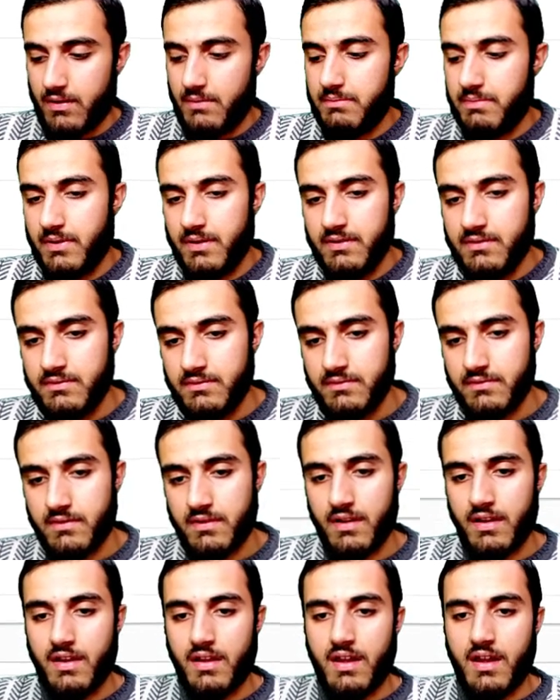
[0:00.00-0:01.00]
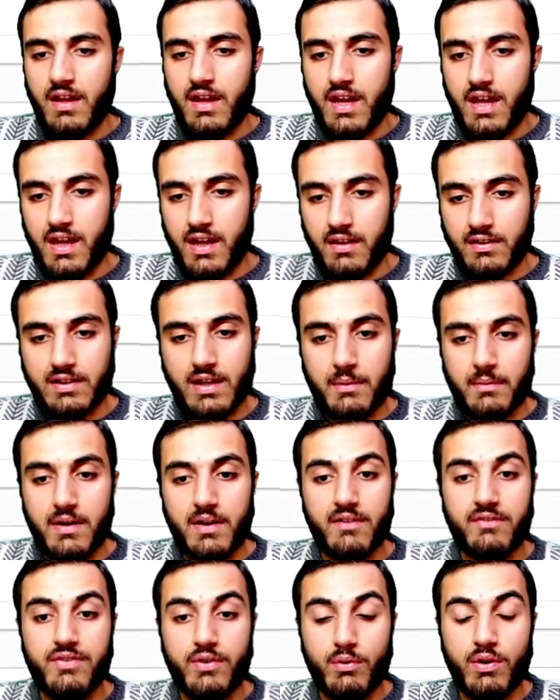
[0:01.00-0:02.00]
coupon uh, uh,
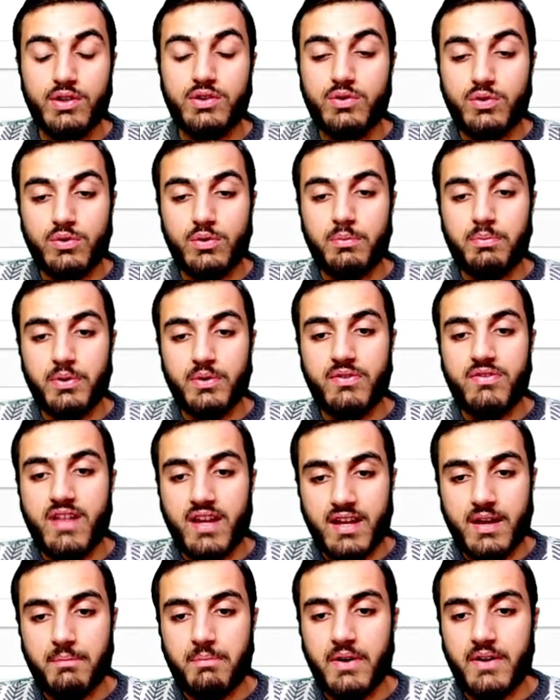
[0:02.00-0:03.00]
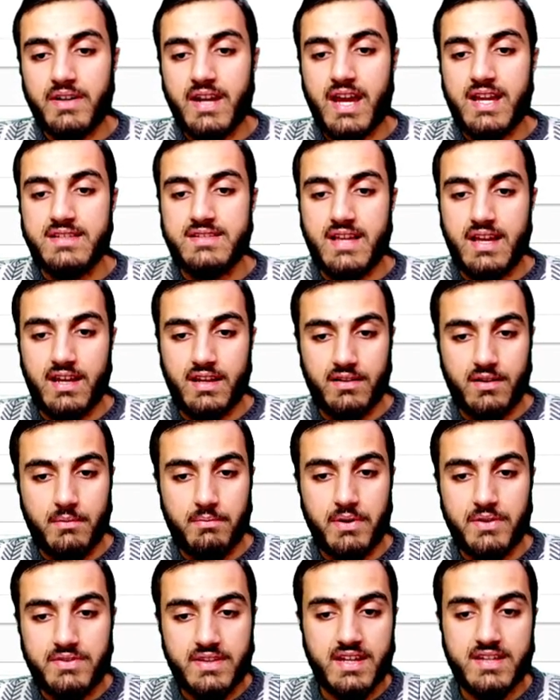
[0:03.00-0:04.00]
if you want to put the coupon as a
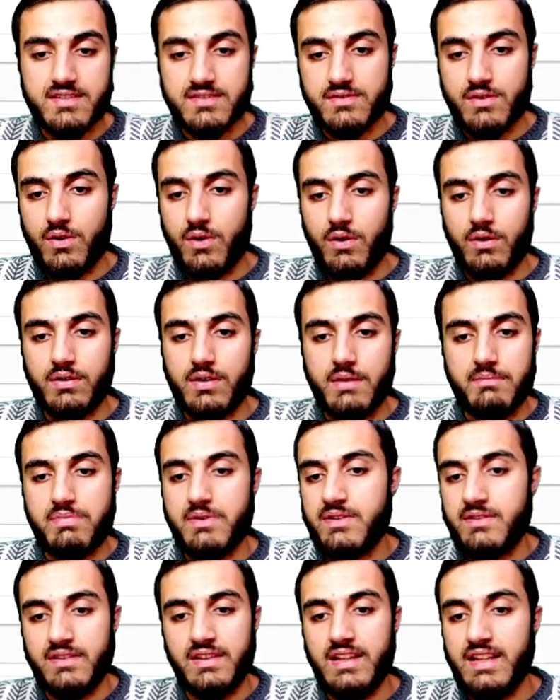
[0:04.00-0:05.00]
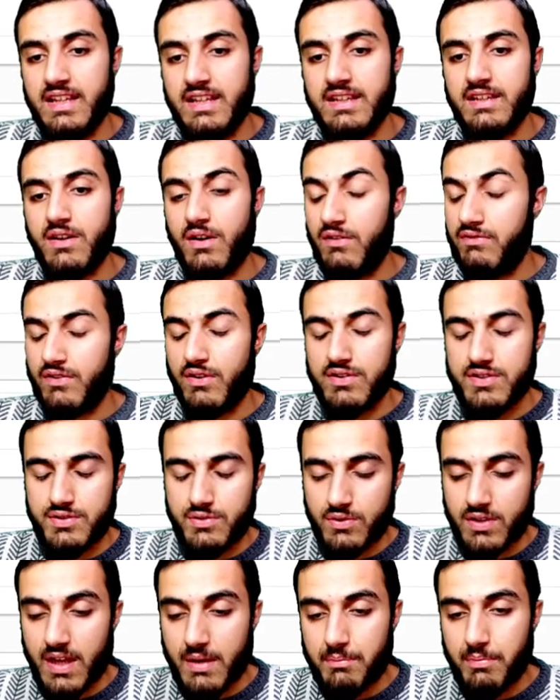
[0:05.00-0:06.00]
coupon text or coupon link of
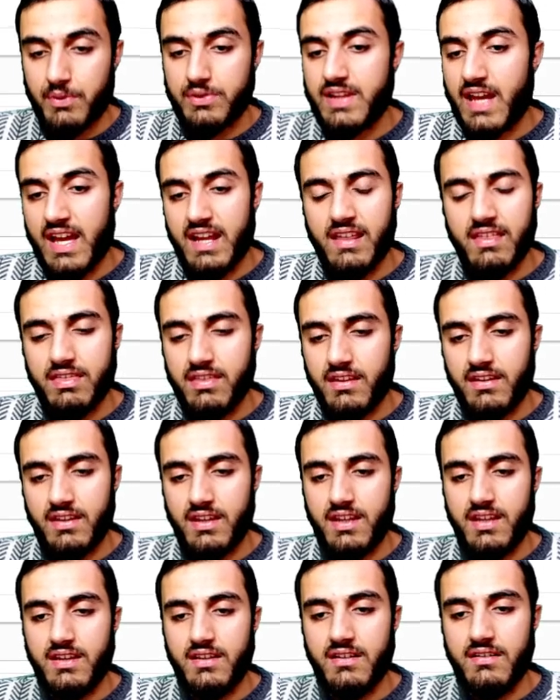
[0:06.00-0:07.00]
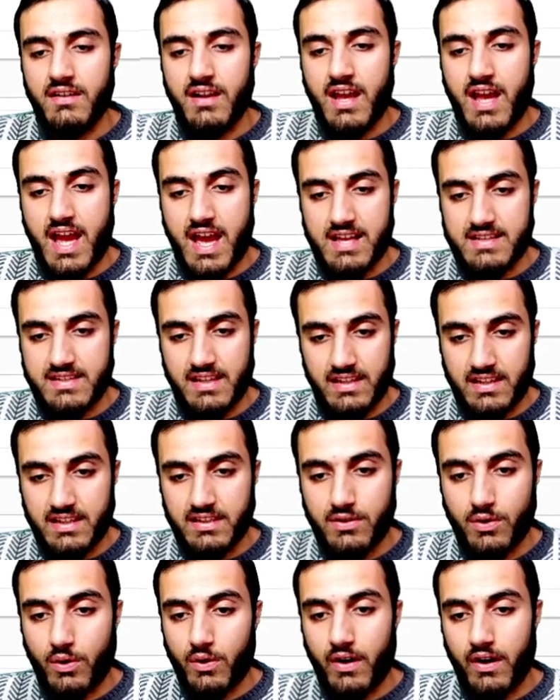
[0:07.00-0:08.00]
course you can put anything here as a
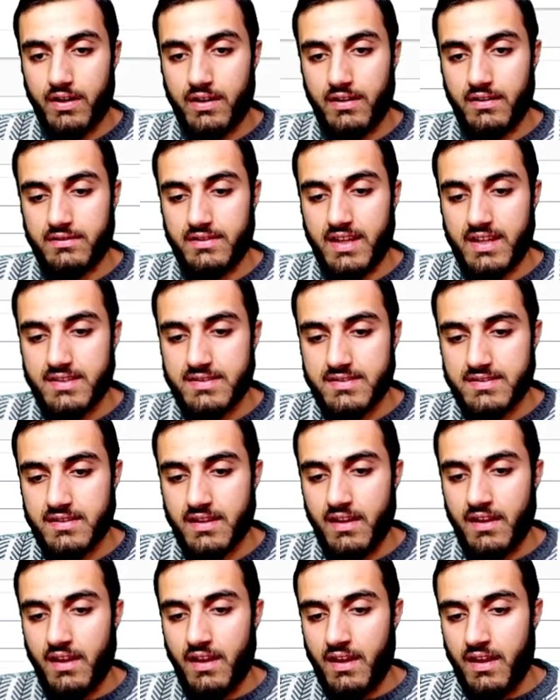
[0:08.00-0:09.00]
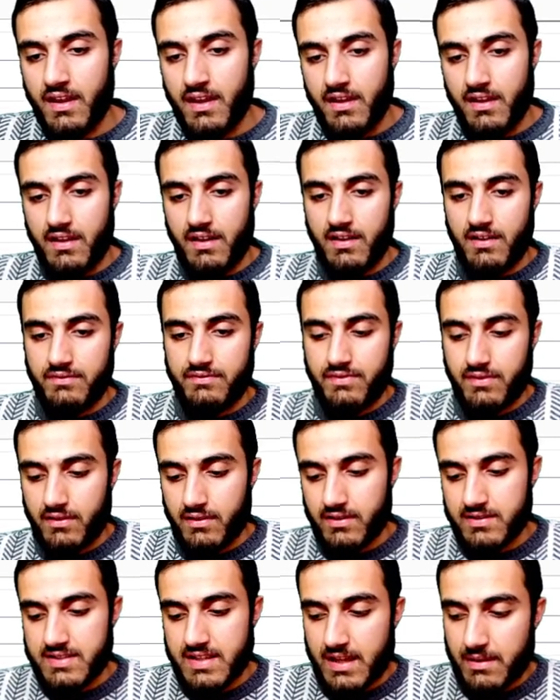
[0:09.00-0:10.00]
link or a text uh,
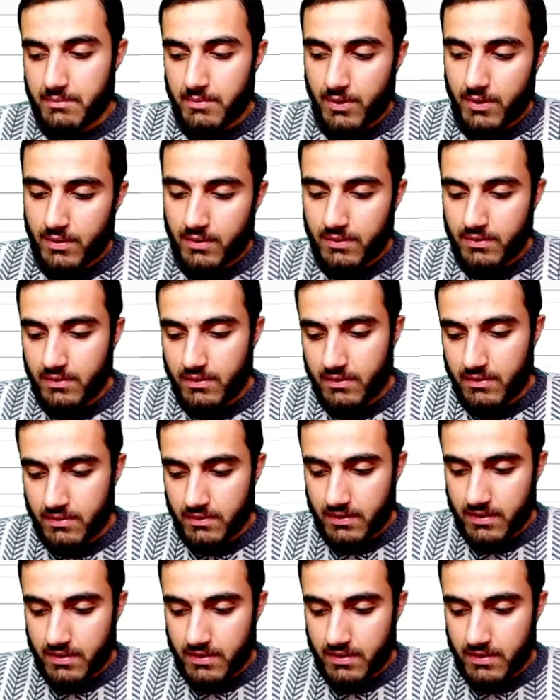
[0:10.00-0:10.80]
for example